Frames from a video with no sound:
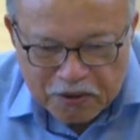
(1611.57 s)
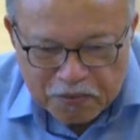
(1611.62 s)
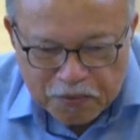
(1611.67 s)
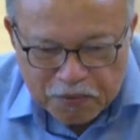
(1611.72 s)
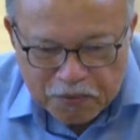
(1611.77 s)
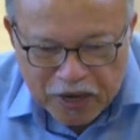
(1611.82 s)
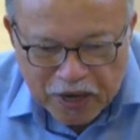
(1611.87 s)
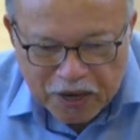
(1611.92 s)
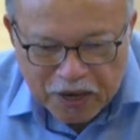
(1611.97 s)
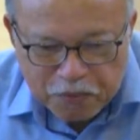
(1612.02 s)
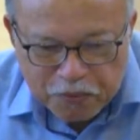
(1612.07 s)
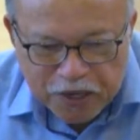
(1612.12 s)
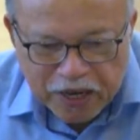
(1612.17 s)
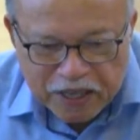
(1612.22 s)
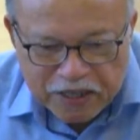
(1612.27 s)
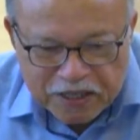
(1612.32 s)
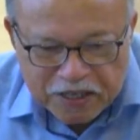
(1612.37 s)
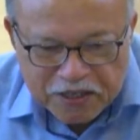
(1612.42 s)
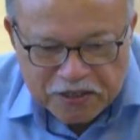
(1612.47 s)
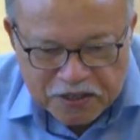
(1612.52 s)
by
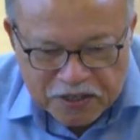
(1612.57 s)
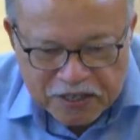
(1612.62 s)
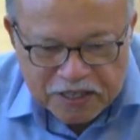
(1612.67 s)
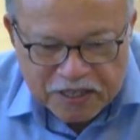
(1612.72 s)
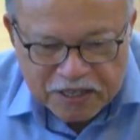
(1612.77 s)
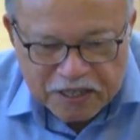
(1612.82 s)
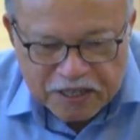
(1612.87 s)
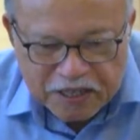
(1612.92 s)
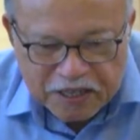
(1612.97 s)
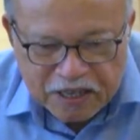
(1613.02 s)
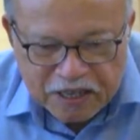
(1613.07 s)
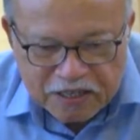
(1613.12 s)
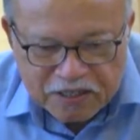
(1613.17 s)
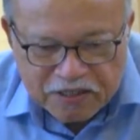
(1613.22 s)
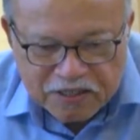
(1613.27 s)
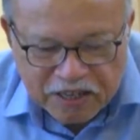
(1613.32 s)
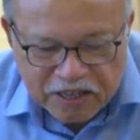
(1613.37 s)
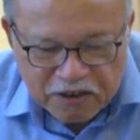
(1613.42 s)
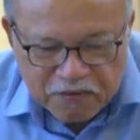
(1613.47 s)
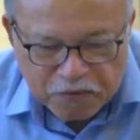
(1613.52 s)
practicing
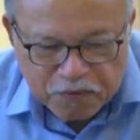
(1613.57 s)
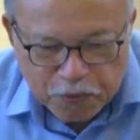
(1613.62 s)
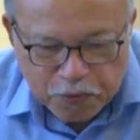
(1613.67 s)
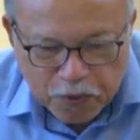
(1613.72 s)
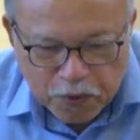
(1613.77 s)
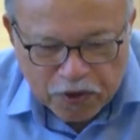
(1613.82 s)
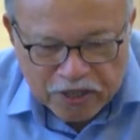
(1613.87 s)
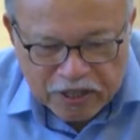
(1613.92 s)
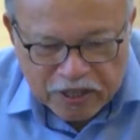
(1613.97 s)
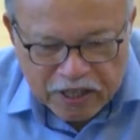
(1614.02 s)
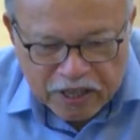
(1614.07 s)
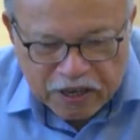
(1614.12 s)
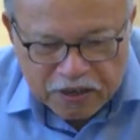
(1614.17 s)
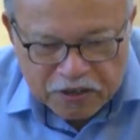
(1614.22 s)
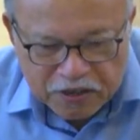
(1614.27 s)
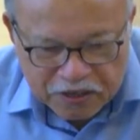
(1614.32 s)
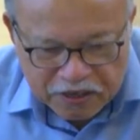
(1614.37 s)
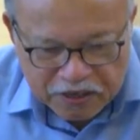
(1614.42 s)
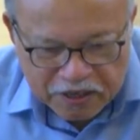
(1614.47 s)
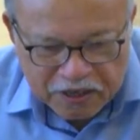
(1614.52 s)
self
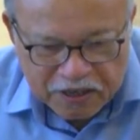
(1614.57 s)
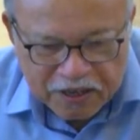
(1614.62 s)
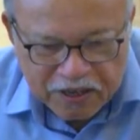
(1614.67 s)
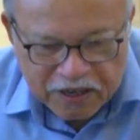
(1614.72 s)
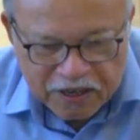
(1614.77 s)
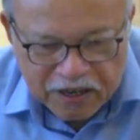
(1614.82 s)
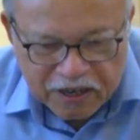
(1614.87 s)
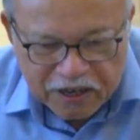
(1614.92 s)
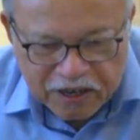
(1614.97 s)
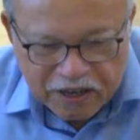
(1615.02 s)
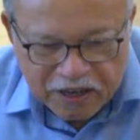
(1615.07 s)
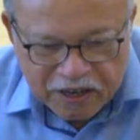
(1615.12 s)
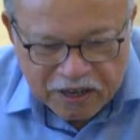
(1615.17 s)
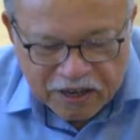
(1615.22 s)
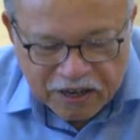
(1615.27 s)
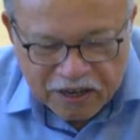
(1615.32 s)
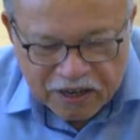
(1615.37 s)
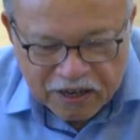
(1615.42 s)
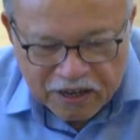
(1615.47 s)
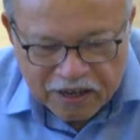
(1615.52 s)
protection
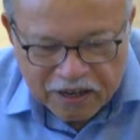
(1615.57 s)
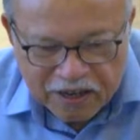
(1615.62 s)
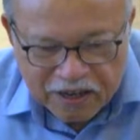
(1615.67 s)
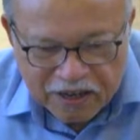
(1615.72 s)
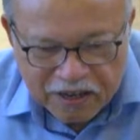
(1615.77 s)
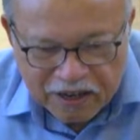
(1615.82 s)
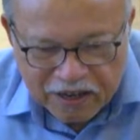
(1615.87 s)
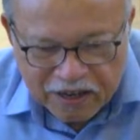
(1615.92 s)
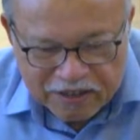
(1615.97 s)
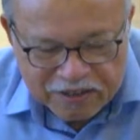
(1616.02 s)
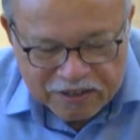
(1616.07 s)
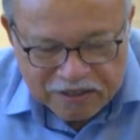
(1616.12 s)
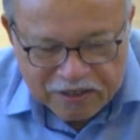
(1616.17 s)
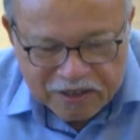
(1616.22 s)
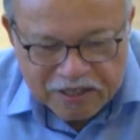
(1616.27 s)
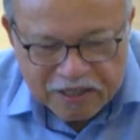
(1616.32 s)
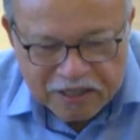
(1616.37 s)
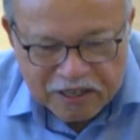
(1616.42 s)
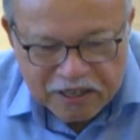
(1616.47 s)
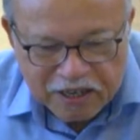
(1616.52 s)
as
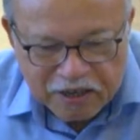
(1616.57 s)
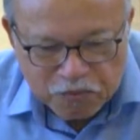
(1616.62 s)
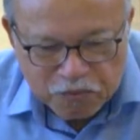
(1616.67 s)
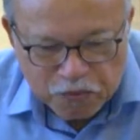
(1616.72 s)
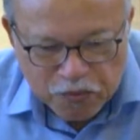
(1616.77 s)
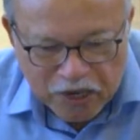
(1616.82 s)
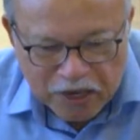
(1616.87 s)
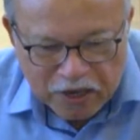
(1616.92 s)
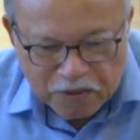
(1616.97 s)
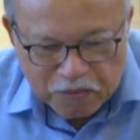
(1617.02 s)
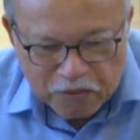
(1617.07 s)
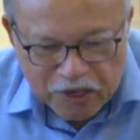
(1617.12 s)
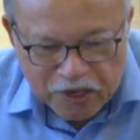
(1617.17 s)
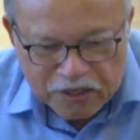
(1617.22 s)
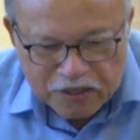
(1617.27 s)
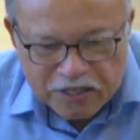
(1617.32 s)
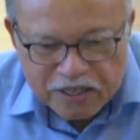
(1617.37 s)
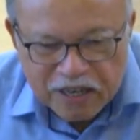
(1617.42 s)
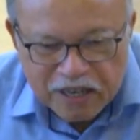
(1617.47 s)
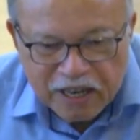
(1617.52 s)
written in Malay
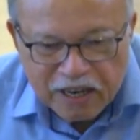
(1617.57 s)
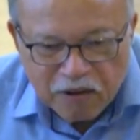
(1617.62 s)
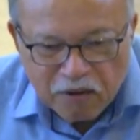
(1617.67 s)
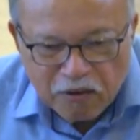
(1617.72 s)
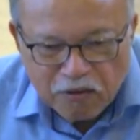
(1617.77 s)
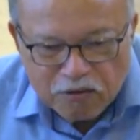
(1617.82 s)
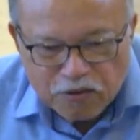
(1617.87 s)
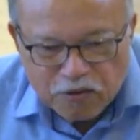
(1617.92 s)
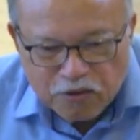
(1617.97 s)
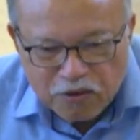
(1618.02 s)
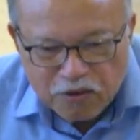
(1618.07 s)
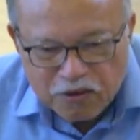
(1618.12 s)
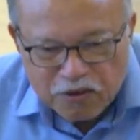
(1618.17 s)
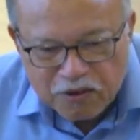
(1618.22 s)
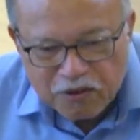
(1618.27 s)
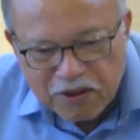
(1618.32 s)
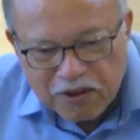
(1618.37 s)
manuscript and also